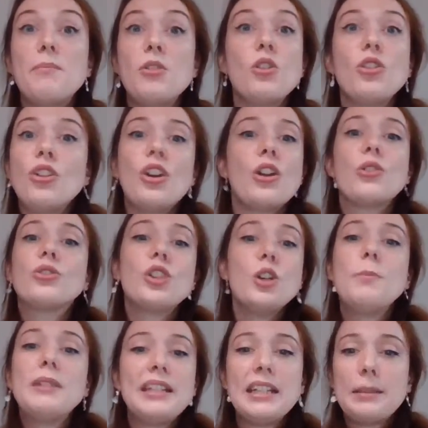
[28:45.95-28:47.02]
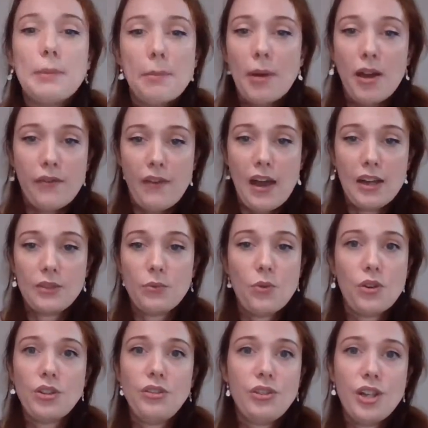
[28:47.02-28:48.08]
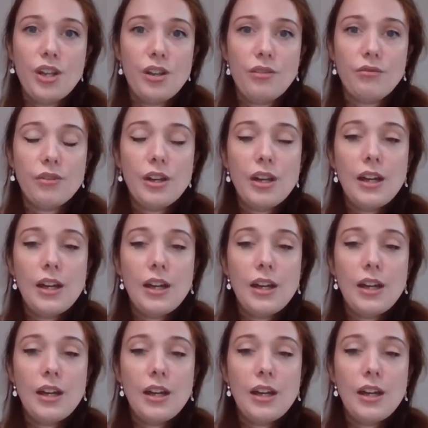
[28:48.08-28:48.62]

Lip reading: you're too busy to be perfect. What can you do?